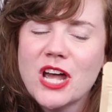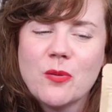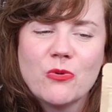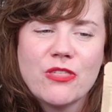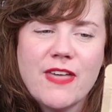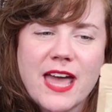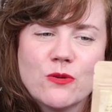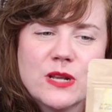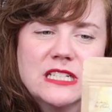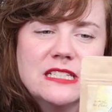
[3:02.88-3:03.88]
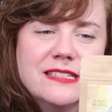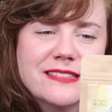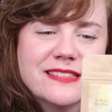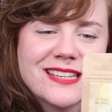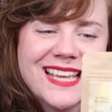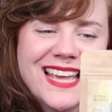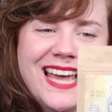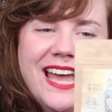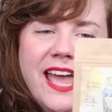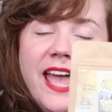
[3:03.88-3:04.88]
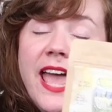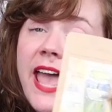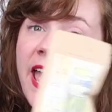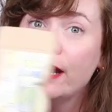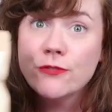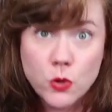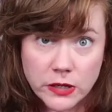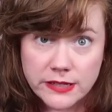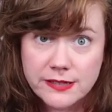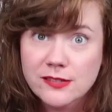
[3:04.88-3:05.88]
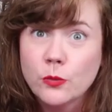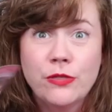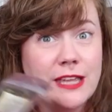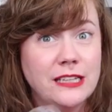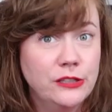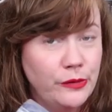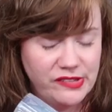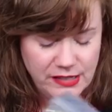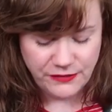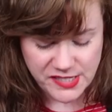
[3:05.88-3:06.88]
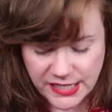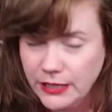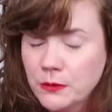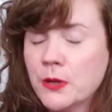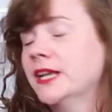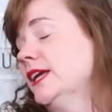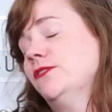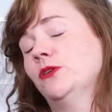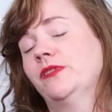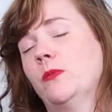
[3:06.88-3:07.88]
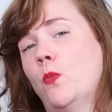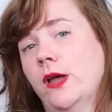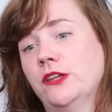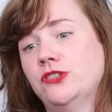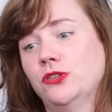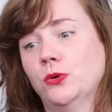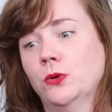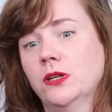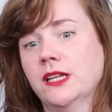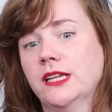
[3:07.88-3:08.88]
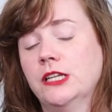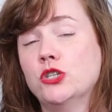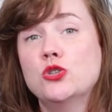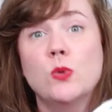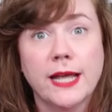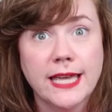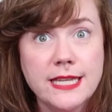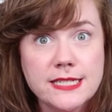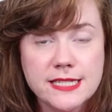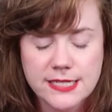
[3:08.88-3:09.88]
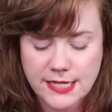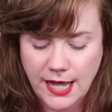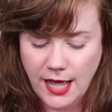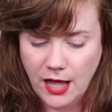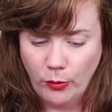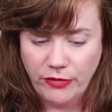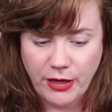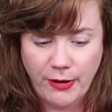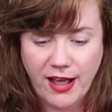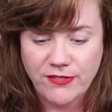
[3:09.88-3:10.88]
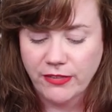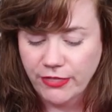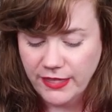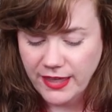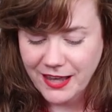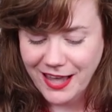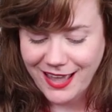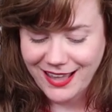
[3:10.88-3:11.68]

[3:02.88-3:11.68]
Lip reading: job with that, Riddles. And of course, with a loose leaf tea, we wanna give you some way to enjoy it without having the